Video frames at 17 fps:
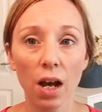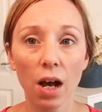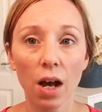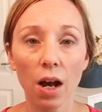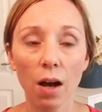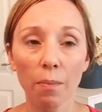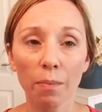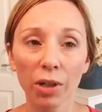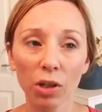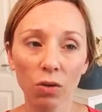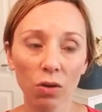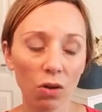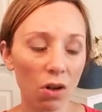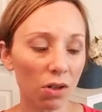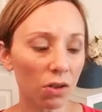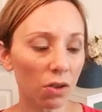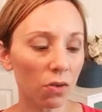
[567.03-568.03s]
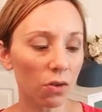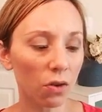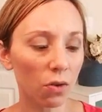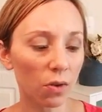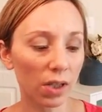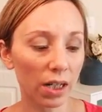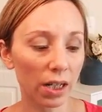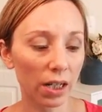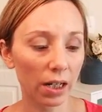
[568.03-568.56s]
But you can also
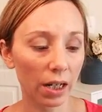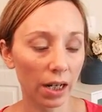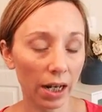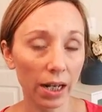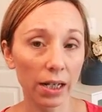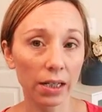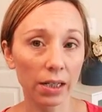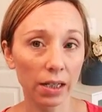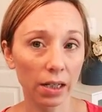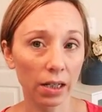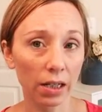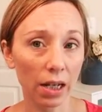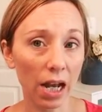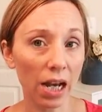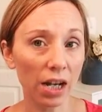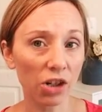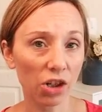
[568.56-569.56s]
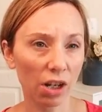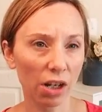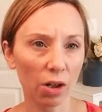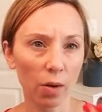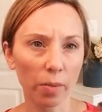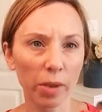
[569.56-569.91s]
use it as an eyeshadow.